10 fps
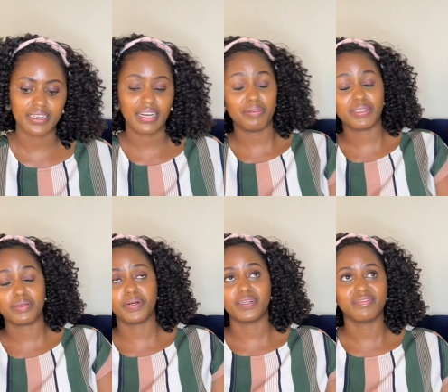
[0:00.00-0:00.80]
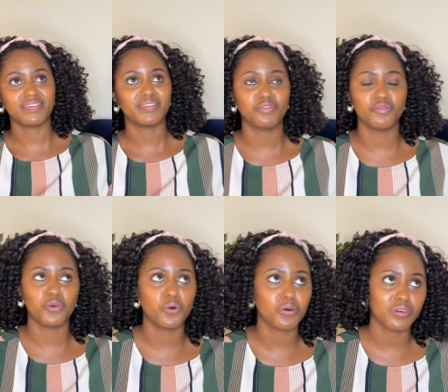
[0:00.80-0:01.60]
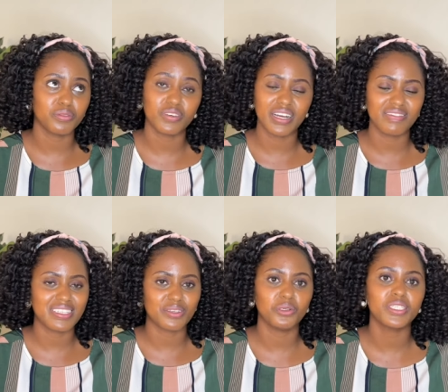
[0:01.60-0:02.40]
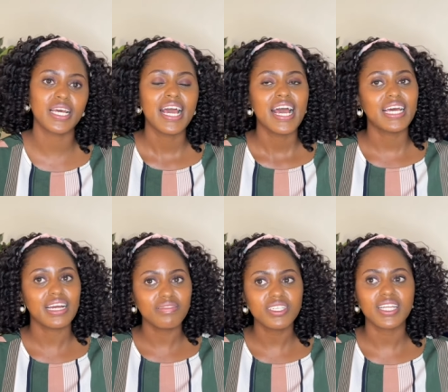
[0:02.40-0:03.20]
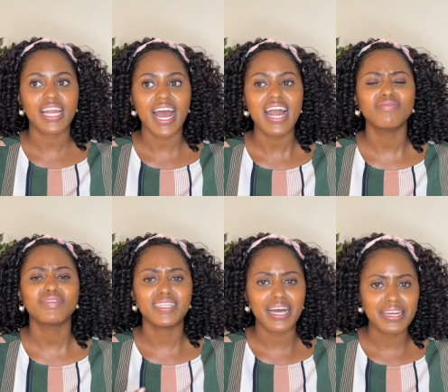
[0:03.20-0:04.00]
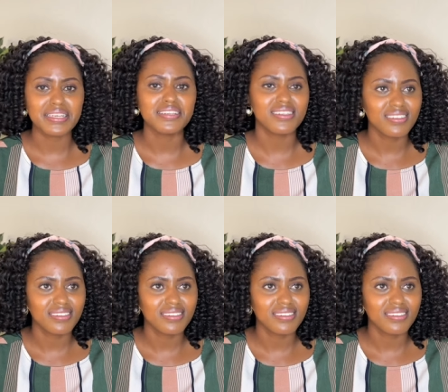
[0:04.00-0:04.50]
I was about four or five years old and after that i have done it